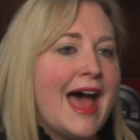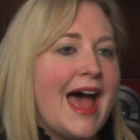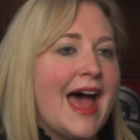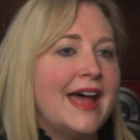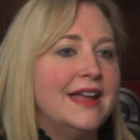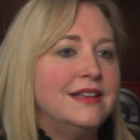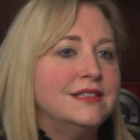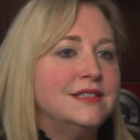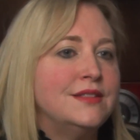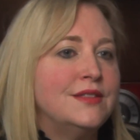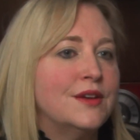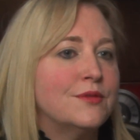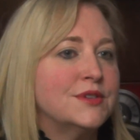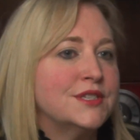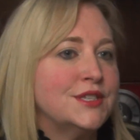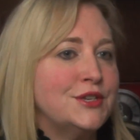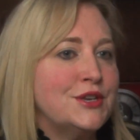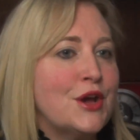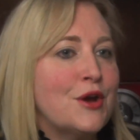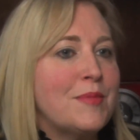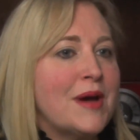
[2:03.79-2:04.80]
And there
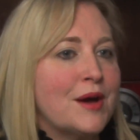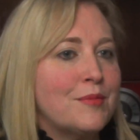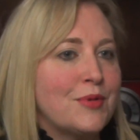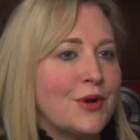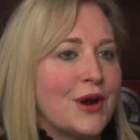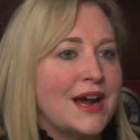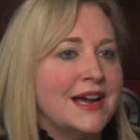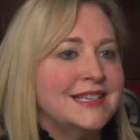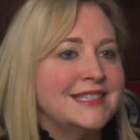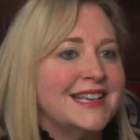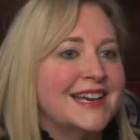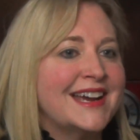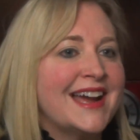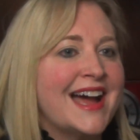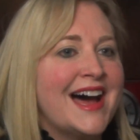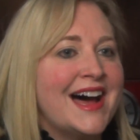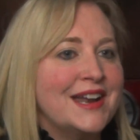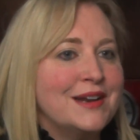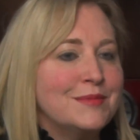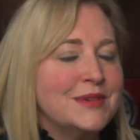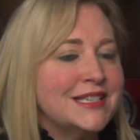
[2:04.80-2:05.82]
was a Nobel Prize
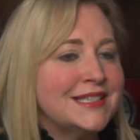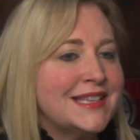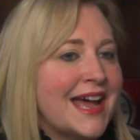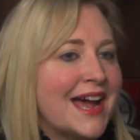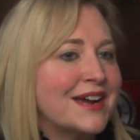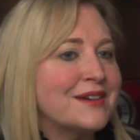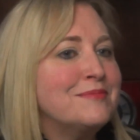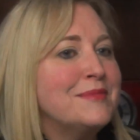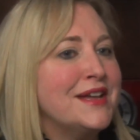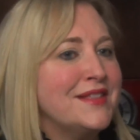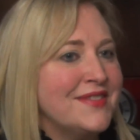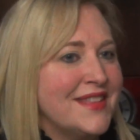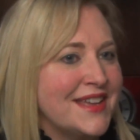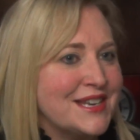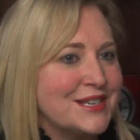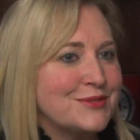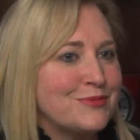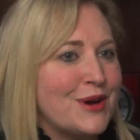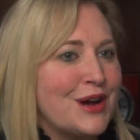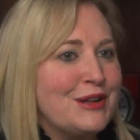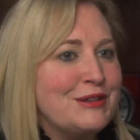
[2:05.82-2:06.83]
economist, Heckman, that
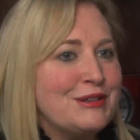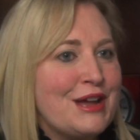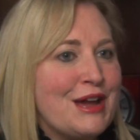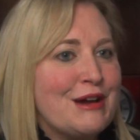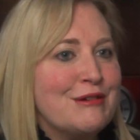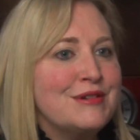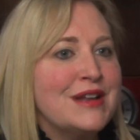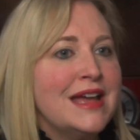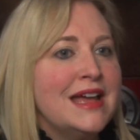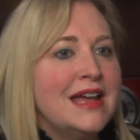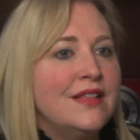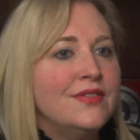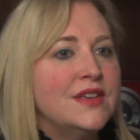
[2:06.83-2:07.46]
is well known,